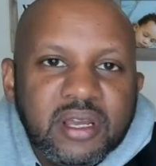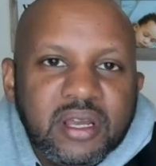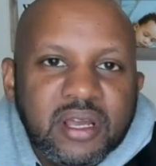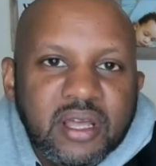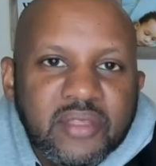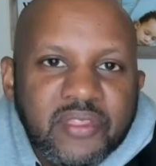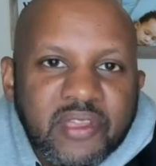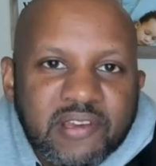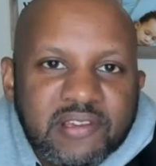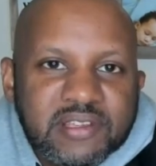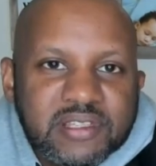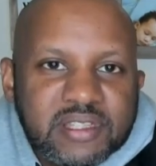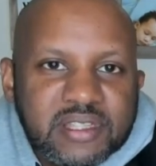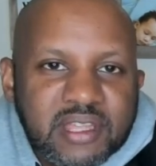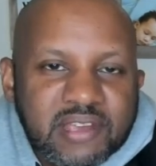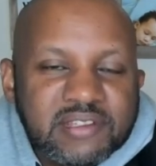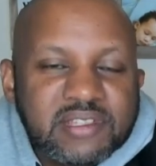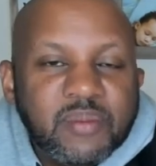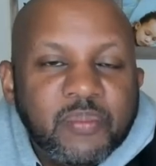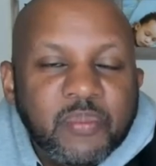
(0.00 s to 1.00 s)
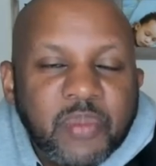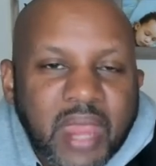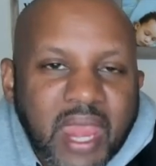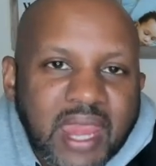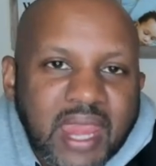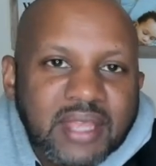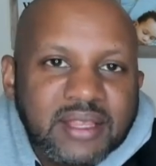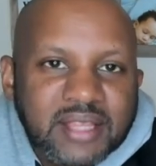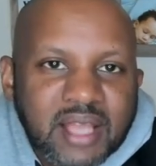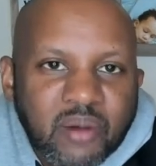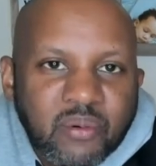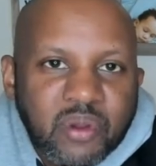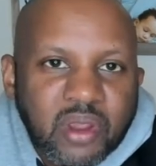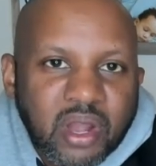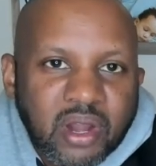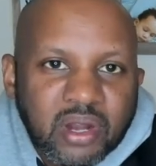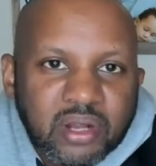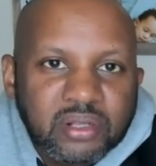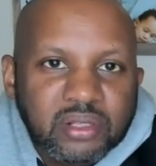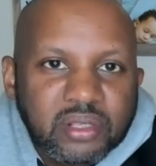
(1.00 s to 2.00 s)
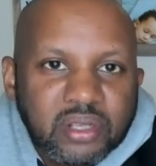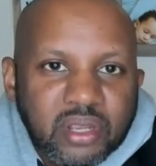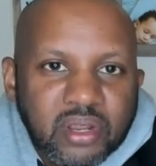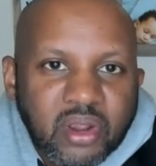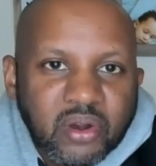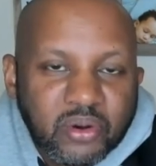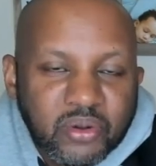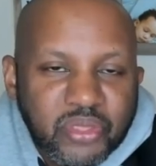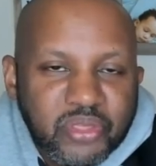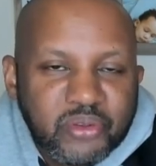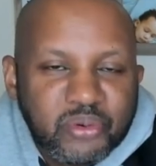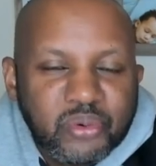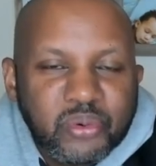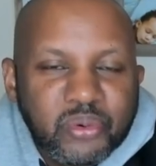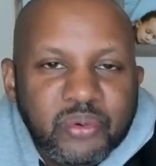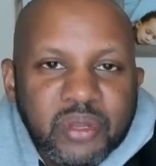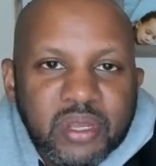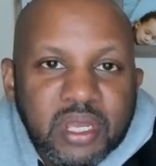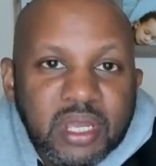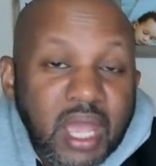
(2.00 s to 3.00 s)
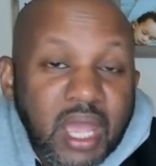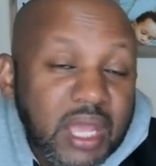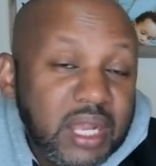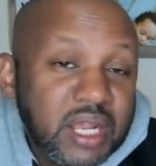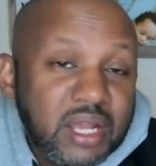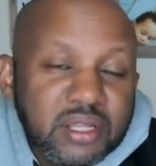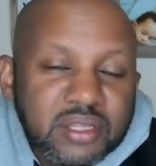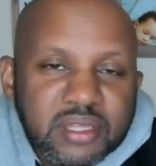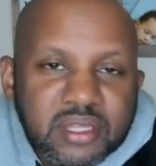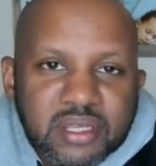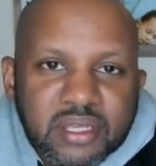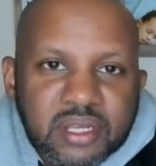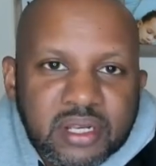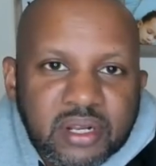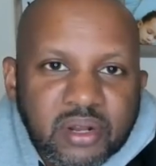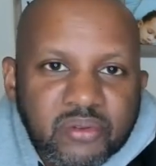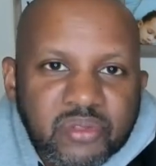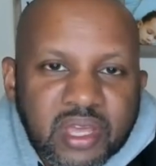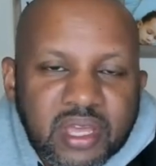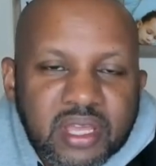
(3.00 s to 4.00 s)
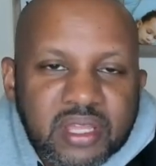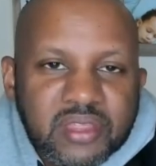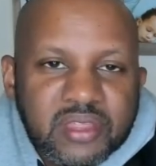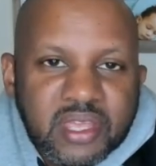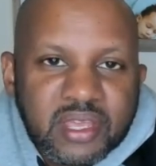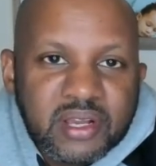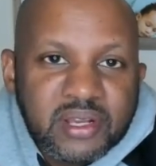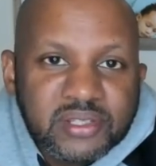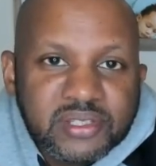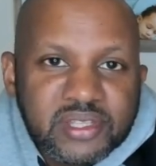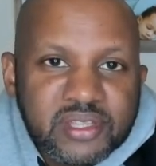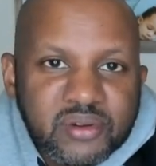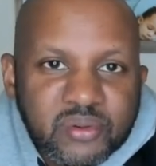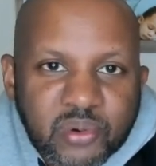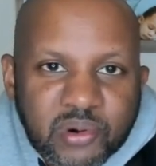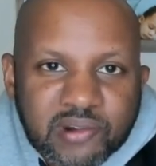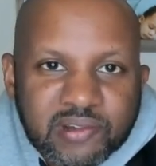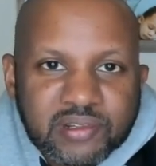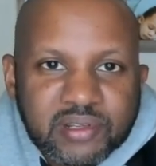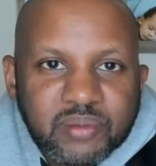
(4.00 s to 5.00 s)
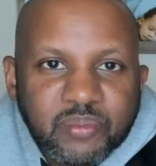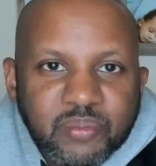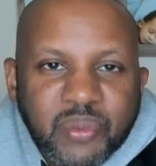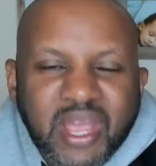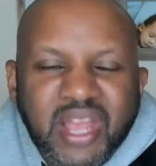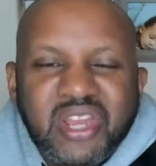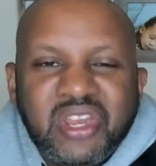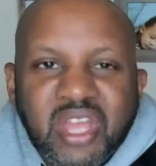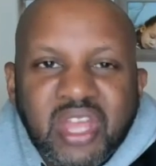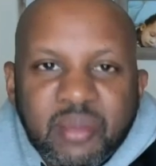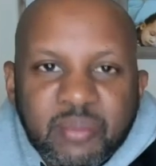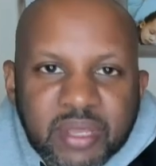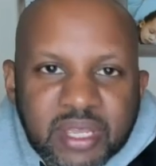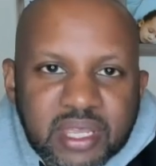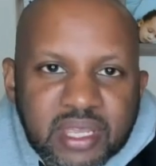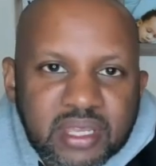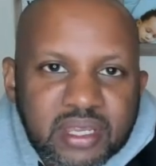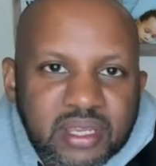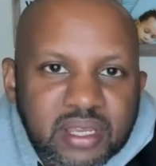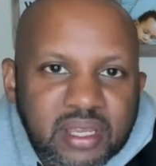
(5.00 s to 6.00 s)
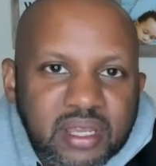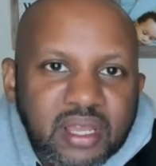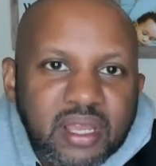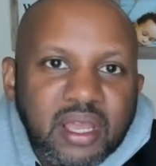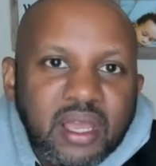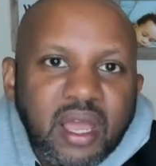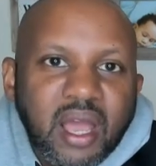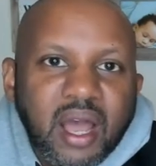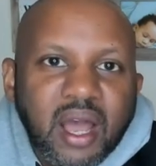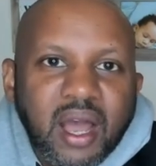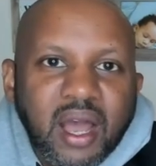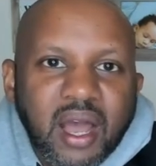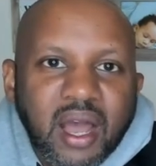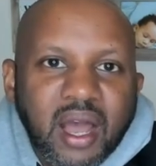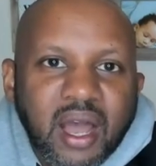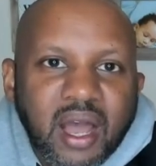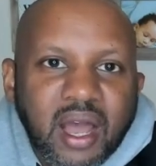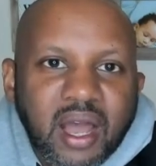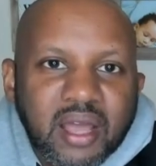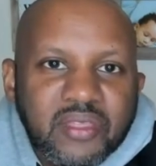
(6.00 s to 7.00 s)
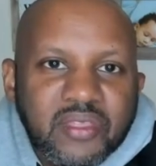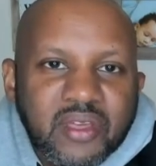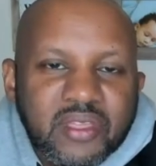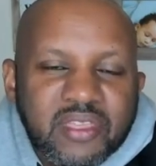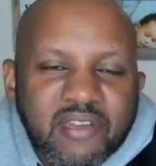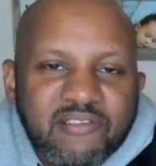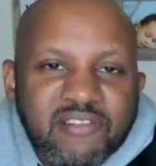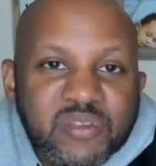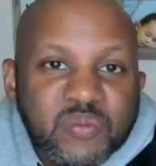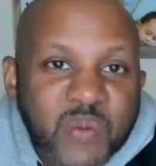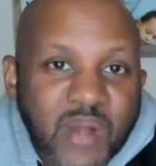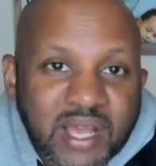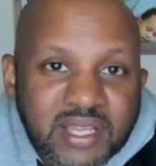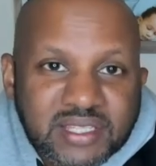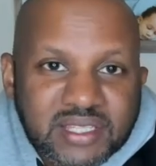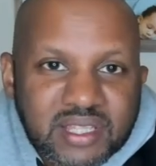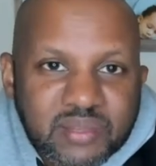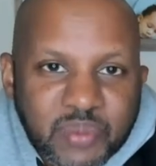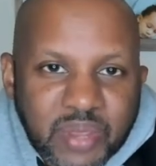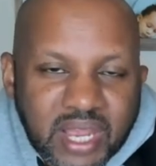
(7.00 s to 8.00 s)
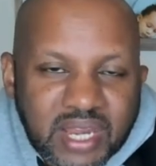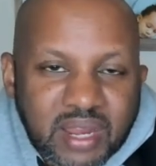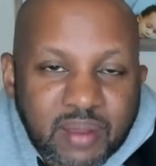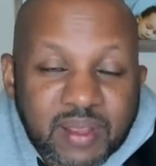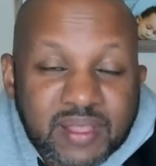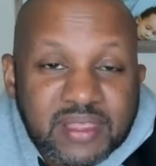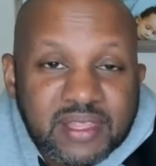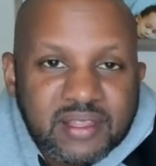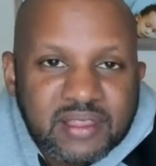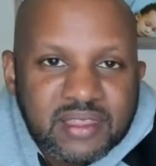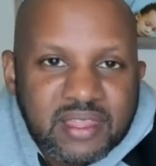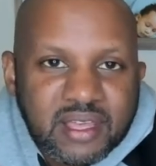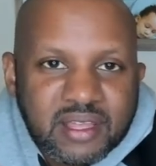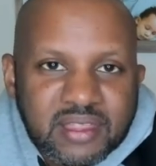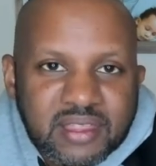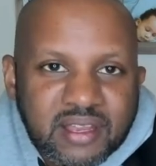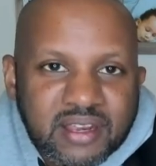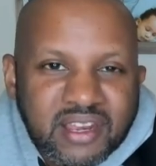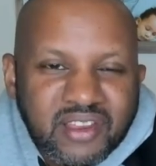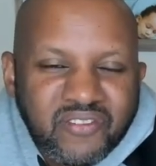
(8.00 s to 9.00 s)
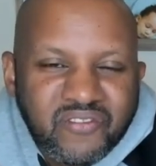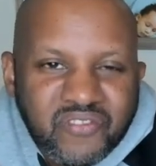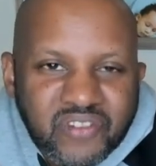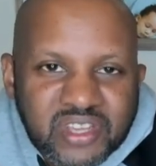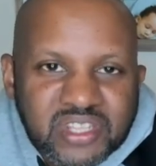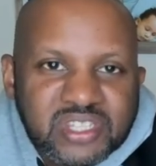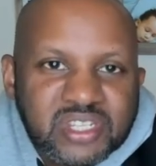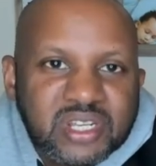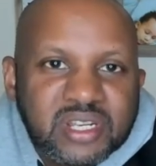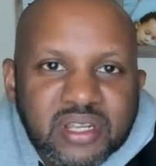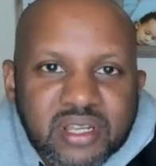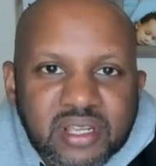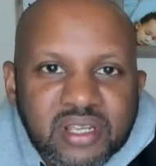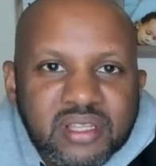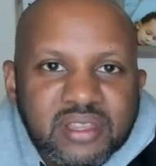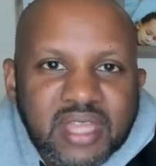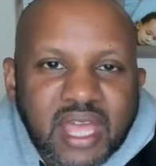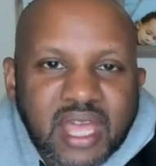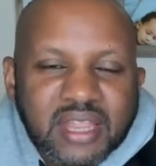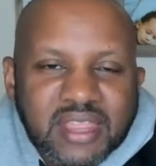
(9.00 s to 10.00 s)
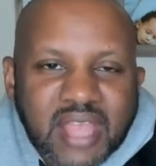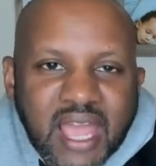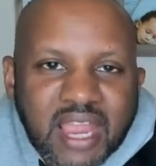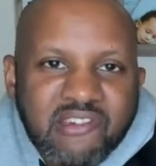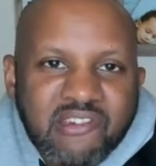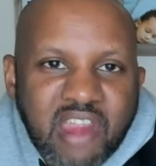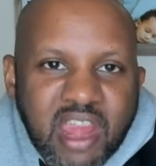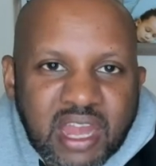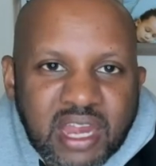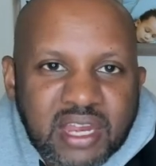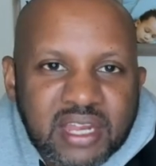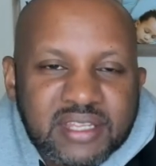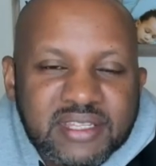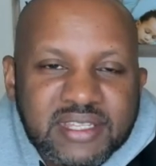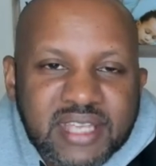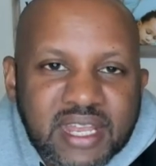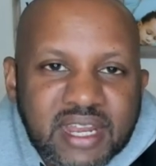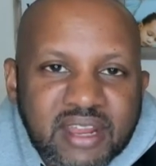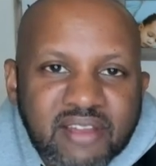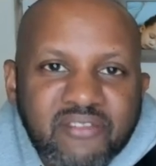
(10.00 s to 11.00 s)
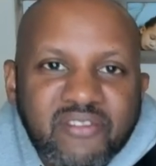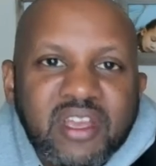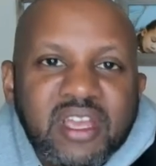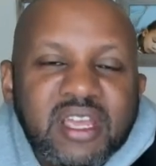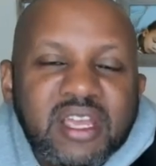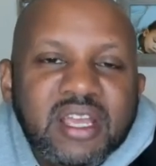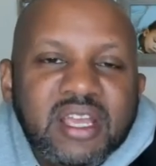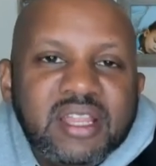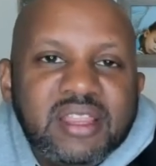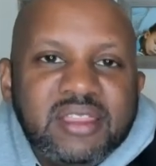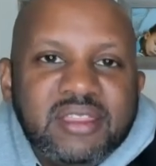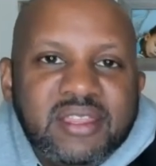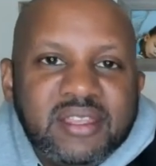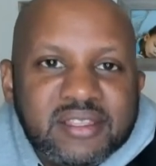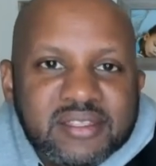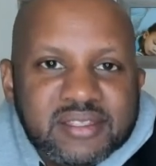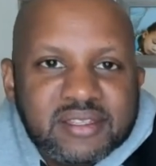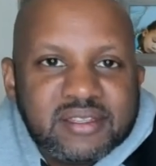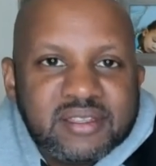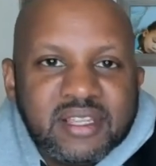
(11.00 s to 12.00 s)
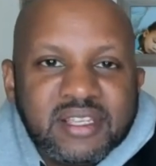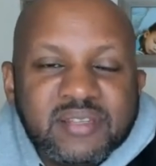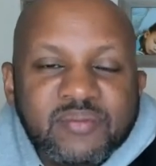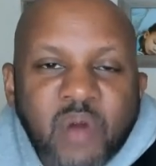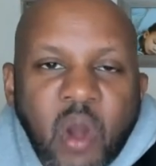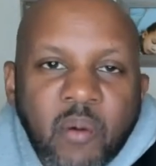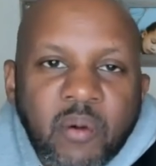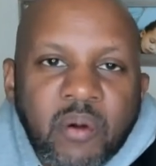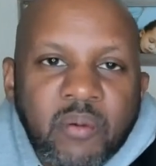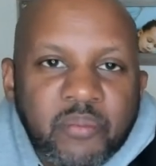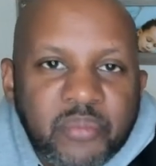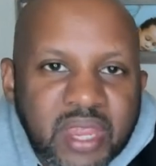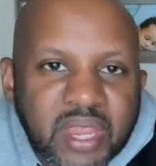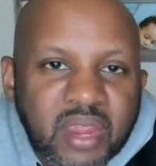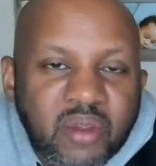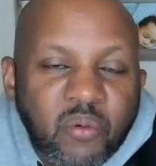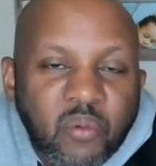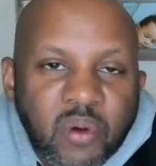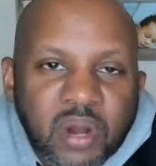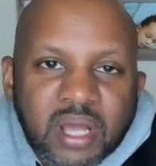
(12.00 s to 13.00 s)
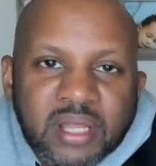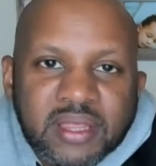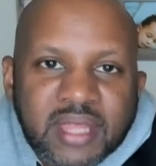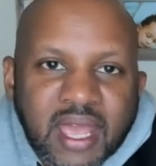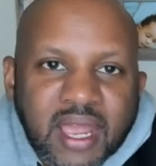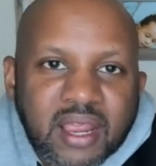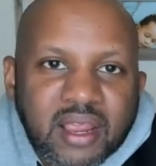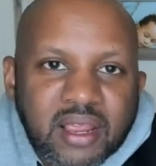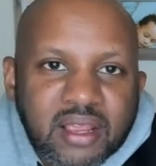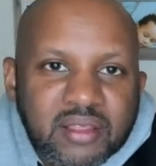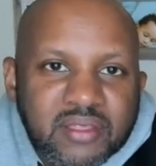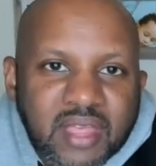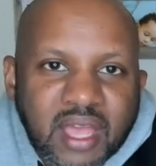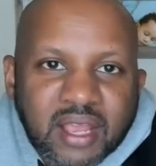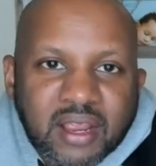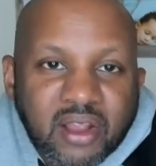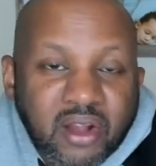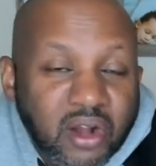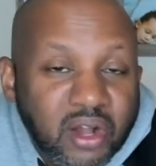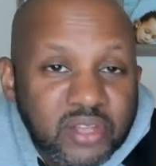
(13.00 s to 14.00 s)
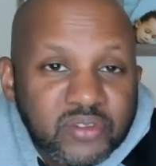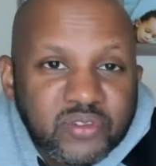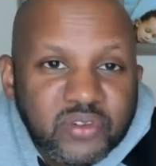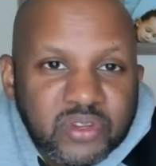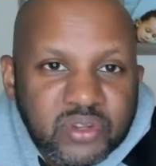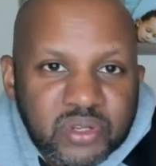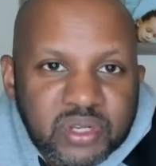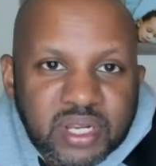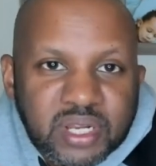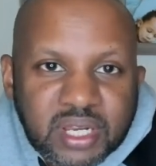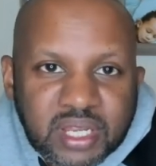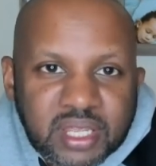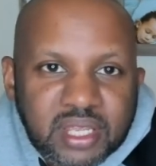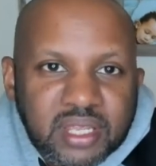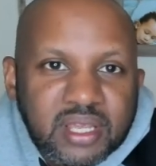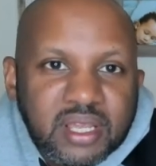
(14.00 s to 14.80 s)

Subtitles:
there's a pain that we all go through. And, the ills of the world, pandemic, the response to the pandemic, the division that created. Instead of this moment being one that calls for unity,